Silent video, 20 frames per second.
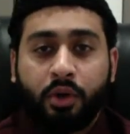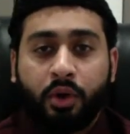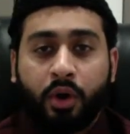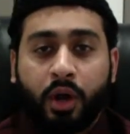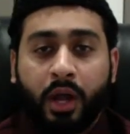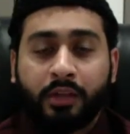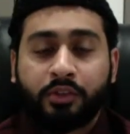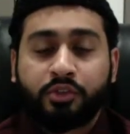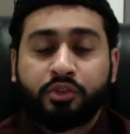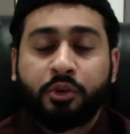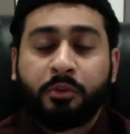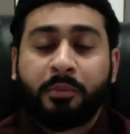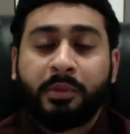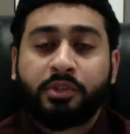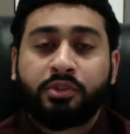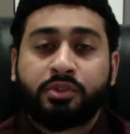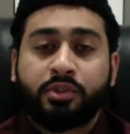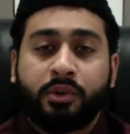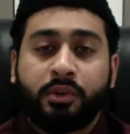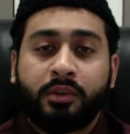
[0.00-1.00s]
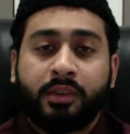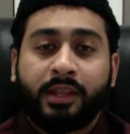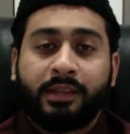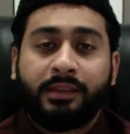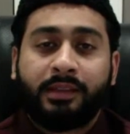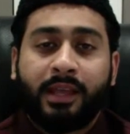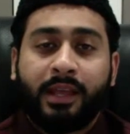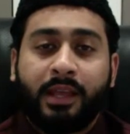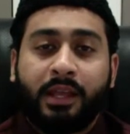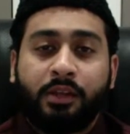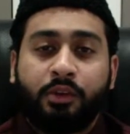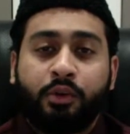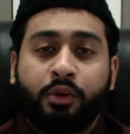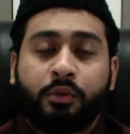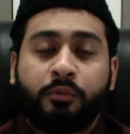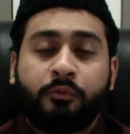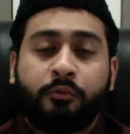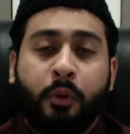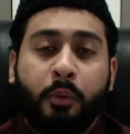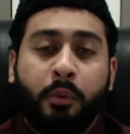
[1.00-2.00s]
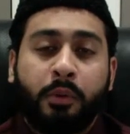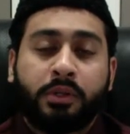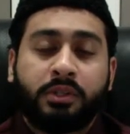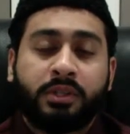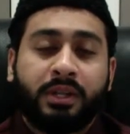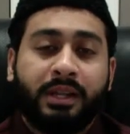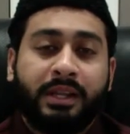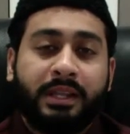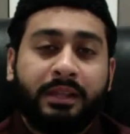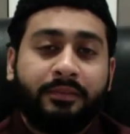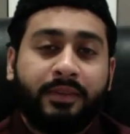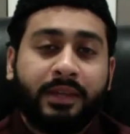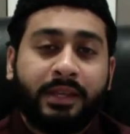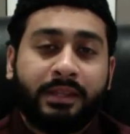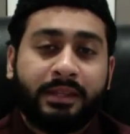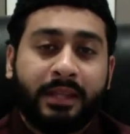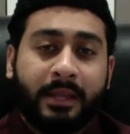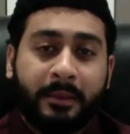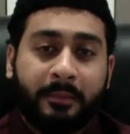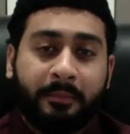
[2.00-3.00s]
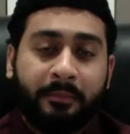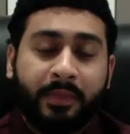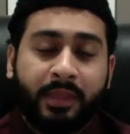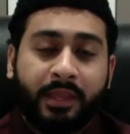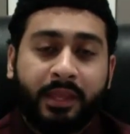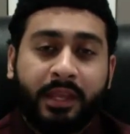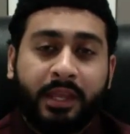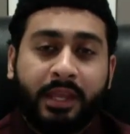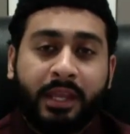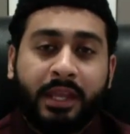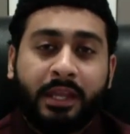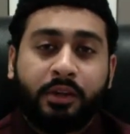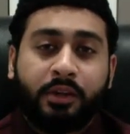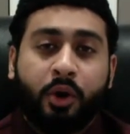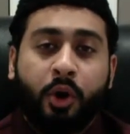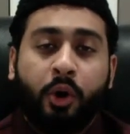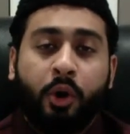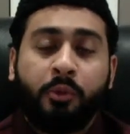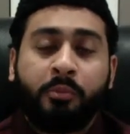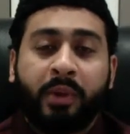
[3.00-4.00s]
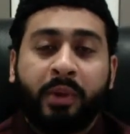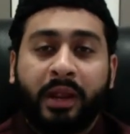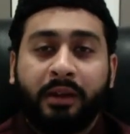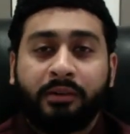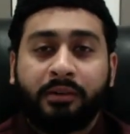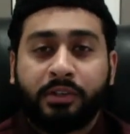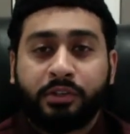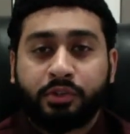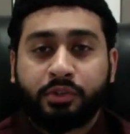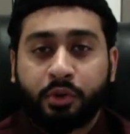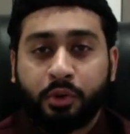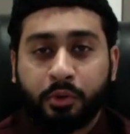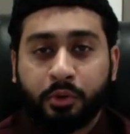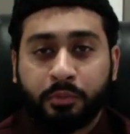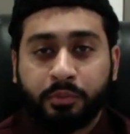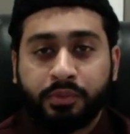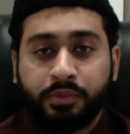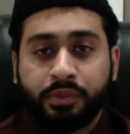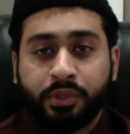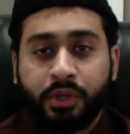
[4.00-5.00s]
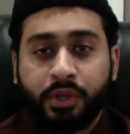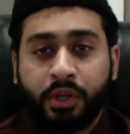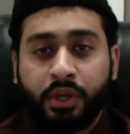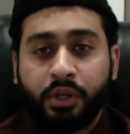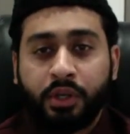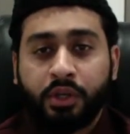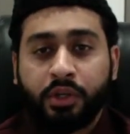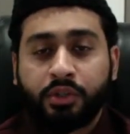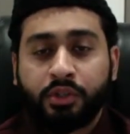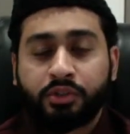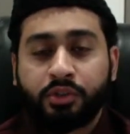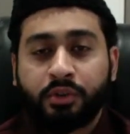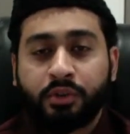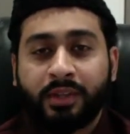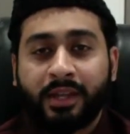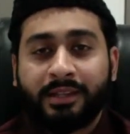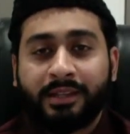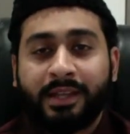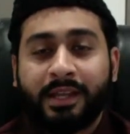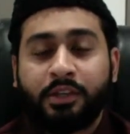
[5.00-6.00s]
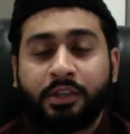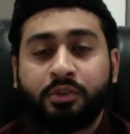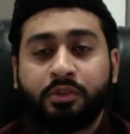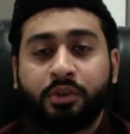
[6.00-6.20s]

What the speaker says: and so much so that they look forward to leaving them in old parents' homes so that they do